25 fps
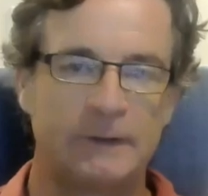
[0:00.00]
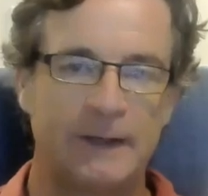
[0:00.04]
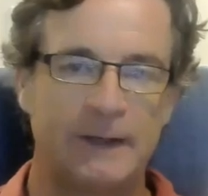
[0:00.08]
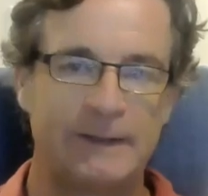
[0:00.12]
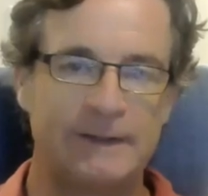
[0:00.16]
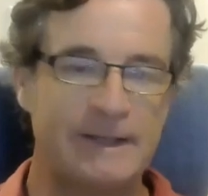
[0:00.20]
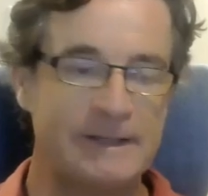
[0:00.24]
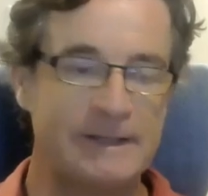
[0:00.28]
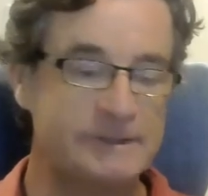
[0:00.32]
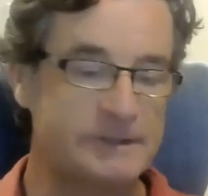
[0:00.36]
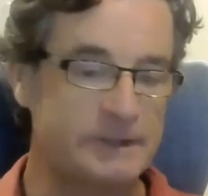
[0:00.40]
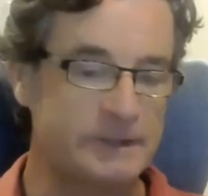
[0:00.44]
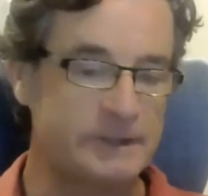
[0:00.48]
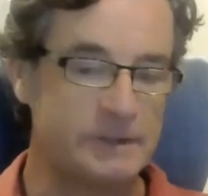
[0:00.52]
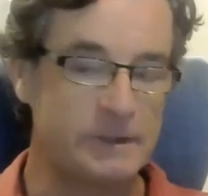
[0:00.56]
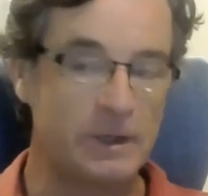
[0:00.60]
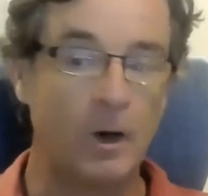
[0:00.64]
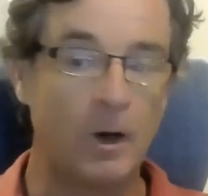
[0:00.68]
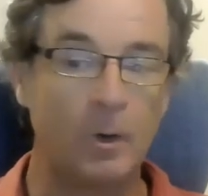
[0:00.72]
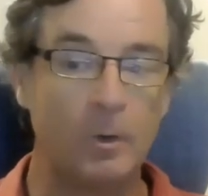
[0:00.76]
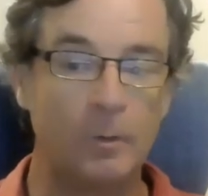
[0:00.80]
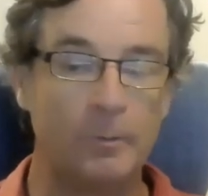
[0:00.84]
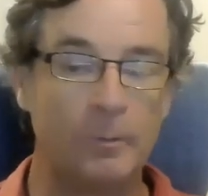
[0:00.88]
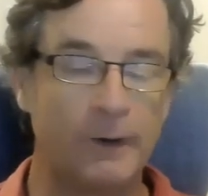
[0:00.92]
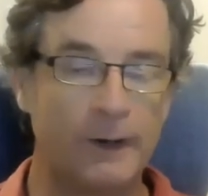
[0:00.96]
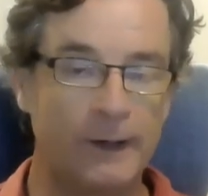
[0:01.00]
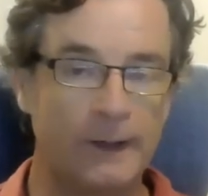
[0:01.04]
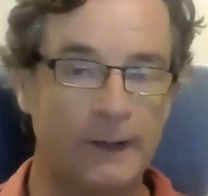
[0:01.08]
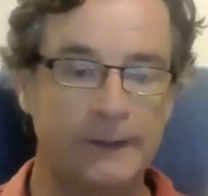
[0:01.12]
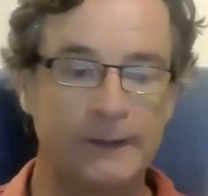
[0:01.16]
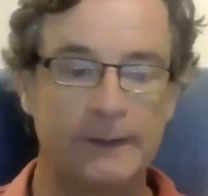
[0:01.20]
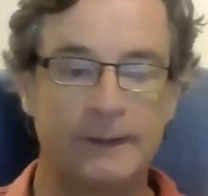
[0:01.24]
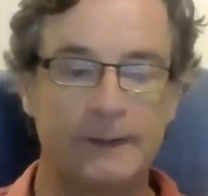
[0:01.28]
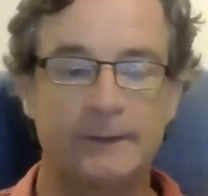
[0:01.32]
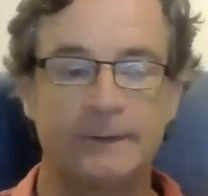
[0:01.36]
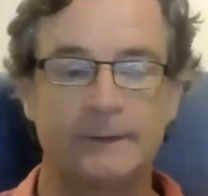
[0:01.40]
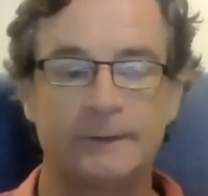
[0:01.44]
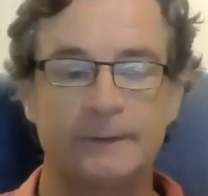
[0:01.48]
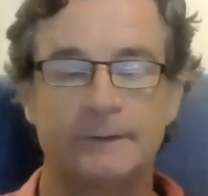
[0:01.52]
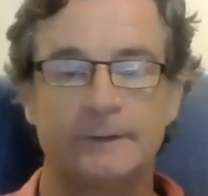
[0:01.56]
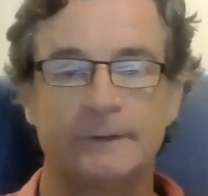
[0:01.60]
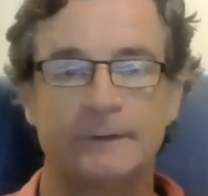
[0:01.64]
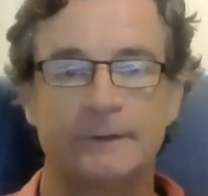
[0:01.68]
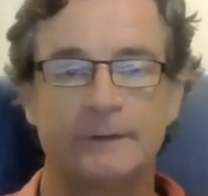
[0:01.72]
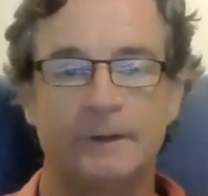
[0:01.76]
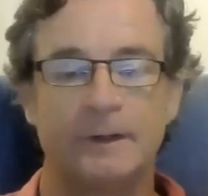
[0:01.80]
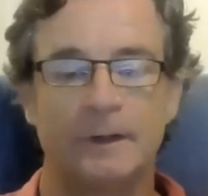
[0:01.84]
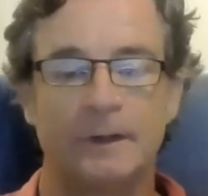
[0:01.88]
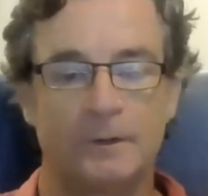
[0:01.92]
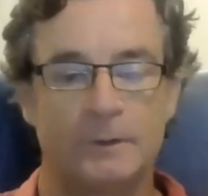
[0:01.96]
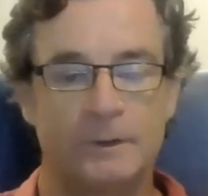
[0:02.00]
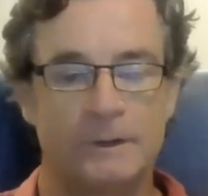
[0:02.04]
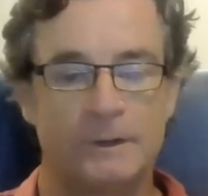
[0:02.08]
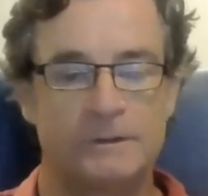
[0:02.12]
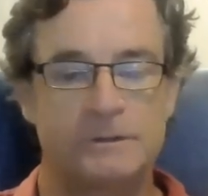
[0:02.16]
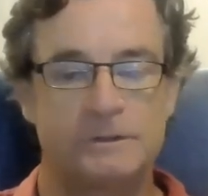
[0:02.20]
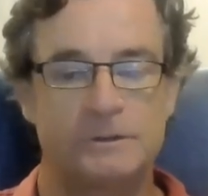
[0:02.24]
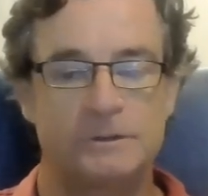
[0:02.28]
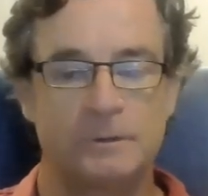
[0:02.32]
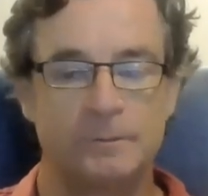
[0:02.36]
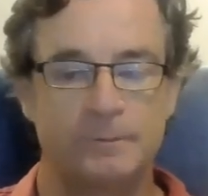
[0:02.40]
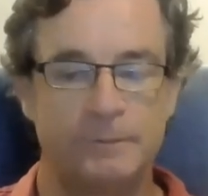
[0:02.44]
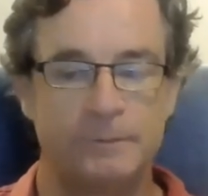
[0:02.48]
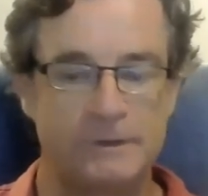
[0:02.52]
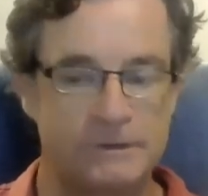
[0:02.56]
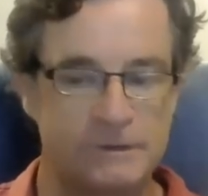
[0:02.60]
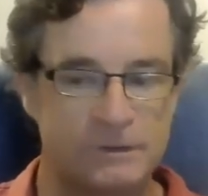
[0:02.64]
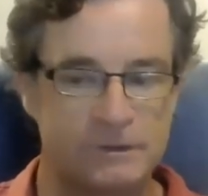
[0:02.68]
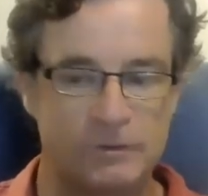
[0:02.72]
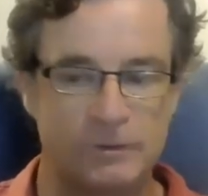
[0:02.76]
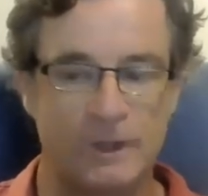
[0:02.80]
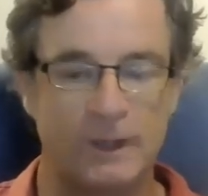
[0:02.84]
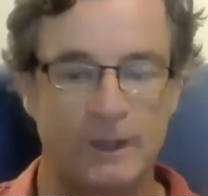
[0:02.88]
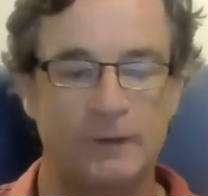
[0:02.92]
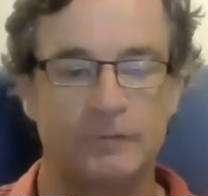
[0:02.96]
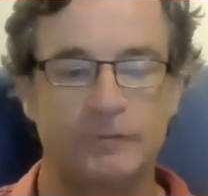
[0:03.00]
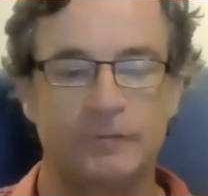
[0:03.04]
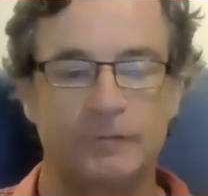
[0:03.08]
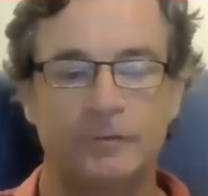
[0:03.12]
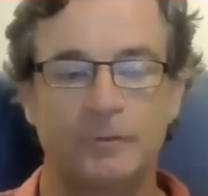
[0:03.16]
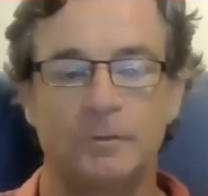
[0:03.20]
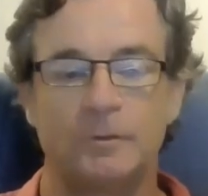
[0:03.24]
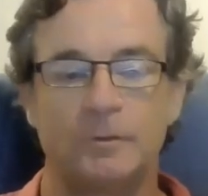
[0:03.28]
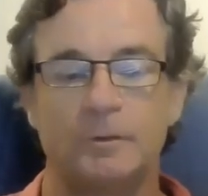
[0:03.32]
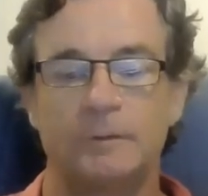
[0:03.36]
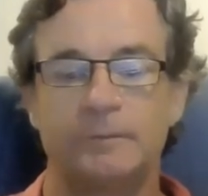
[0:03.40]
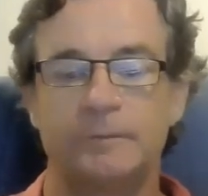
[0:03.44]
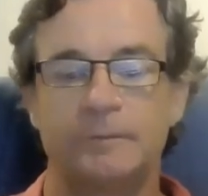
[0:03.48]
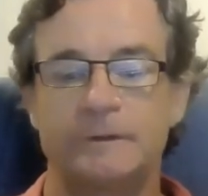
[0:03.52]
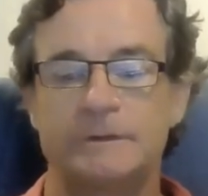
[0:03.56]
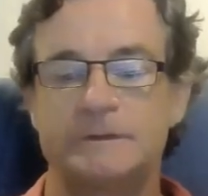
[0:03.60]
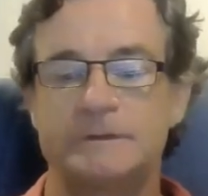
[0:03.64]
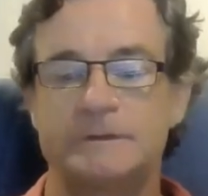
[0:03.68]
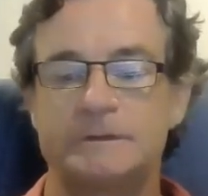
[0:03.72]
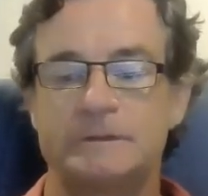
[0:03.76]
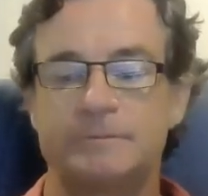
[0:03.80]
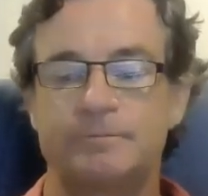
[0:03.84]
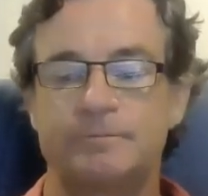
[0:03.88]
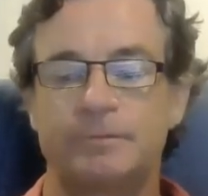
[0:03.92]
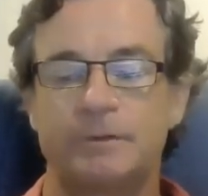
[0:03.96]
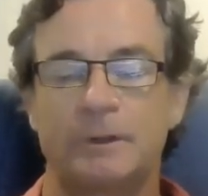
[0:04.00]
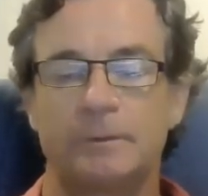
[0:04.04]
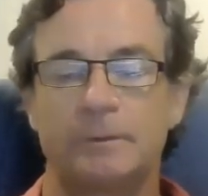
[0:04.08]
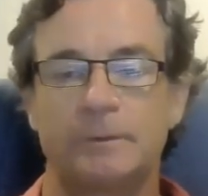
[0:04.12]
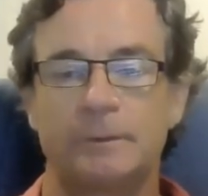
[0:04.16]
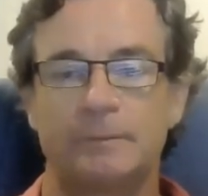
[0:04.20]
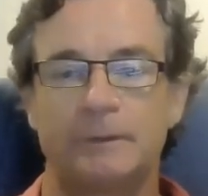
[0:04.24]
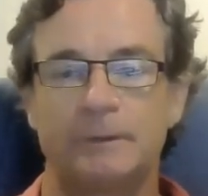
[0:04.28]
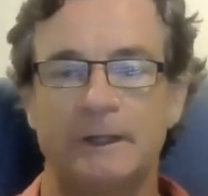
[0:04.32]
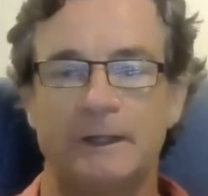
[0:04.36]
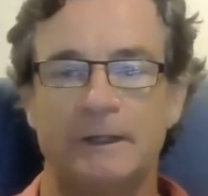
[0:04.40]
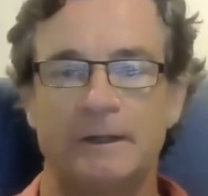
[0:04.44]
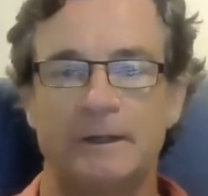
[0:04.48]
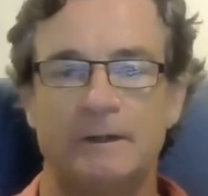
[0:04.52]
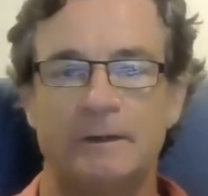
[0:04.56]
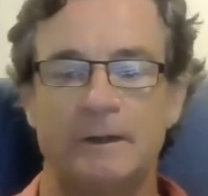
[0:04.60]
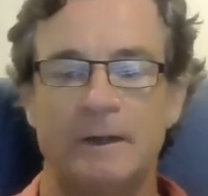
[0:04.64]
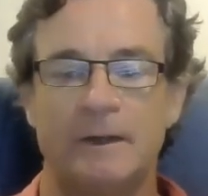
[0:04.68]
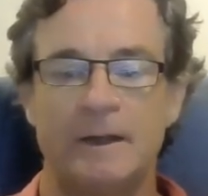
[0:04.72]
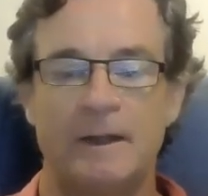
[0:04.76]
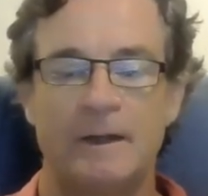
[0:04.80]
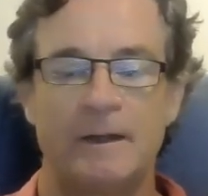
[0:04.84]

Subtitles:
And that's a no-brainer. It should be straightforward, but this is probably